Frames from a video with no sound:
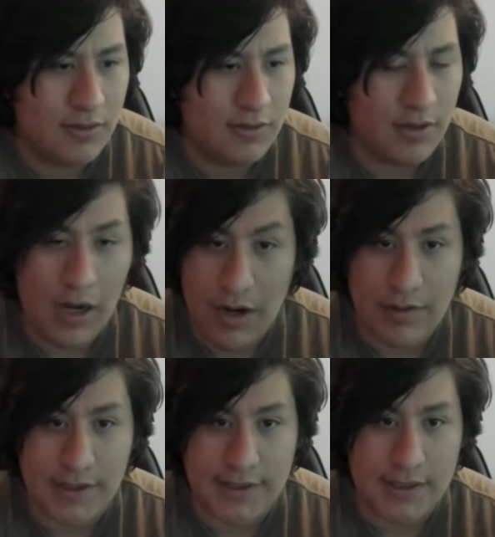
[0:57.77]
No,
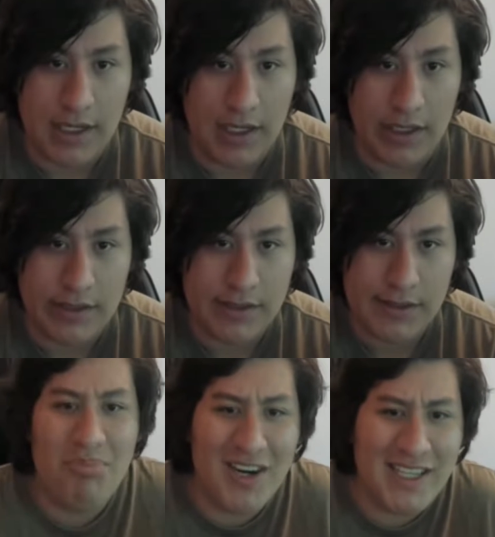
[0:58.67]
it's not.
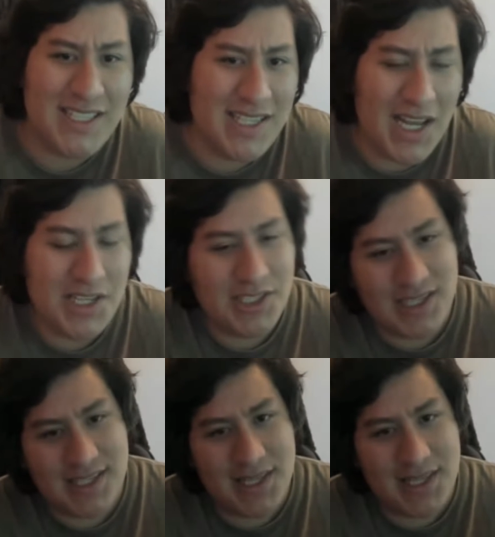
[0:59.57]
But it's not just